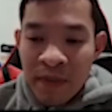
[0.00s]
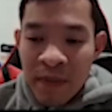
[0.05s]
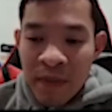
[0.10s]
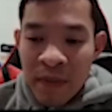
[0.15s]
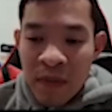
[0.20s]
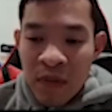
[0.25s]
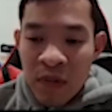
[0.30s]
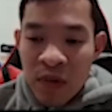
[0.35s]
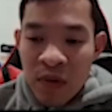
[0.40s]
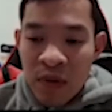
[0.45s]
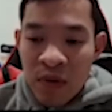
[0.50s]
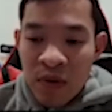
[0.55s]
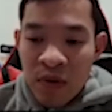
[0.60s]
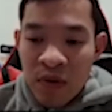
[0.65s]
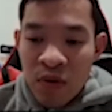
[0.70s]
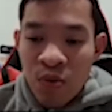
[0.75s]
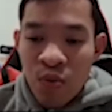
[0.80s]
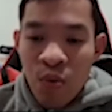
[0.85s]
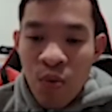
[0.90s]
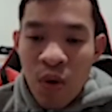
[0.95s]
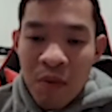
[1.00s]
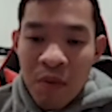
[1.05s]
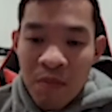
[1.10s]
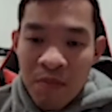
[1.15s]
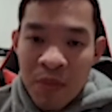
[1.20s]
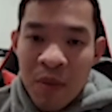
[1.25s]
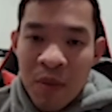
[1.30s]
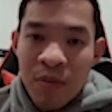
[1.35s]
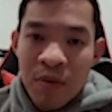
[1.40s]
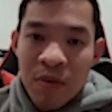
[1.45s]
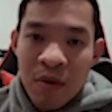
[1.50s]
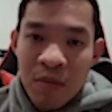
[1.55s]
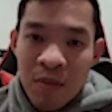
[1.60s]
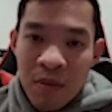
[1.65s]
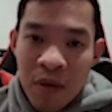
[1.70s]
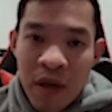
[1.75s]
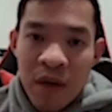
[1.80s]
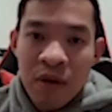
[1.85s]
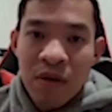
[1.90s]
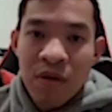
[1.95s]
You want people to
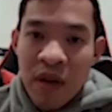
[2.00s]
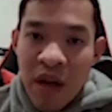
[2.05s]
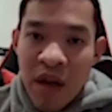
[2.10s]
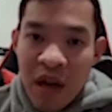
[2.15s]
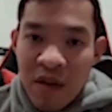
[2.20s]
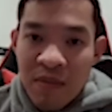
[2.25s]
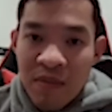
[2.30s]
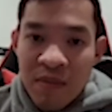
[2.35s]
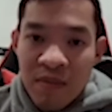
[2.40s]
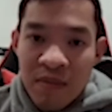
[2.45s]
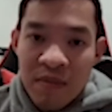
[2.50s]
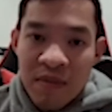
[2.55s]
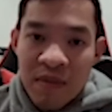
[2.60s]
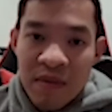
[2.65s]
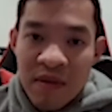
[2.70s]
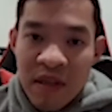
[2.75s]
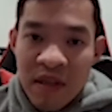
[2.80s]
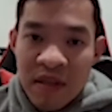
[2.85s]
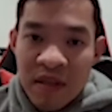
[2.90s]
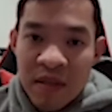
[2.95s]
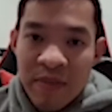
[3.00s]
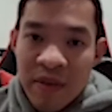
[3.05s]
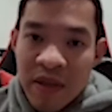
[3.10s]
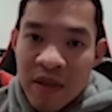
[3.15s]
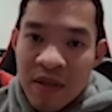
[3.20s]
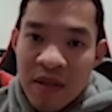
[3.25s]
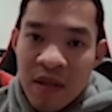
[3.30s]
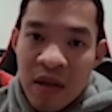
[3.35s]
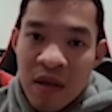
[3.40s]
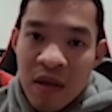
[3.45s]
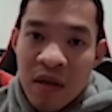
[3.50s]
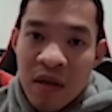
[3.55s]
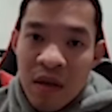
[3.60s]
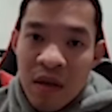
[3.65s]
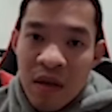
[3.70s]
play your game. That's the biggest thing.